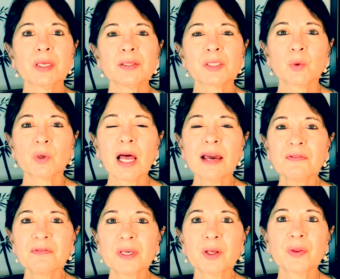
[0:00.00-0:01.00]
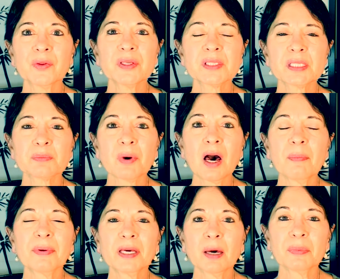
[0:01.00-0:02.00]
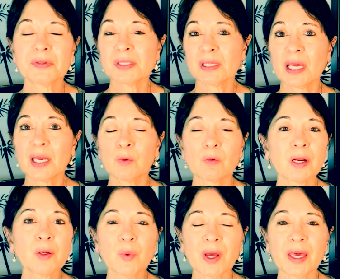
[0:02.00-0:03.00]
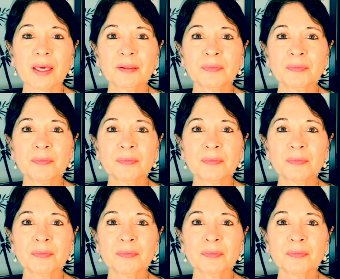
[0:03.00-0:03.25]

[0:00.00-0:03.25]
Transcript: And so, what I feel that this is popping up and saying right away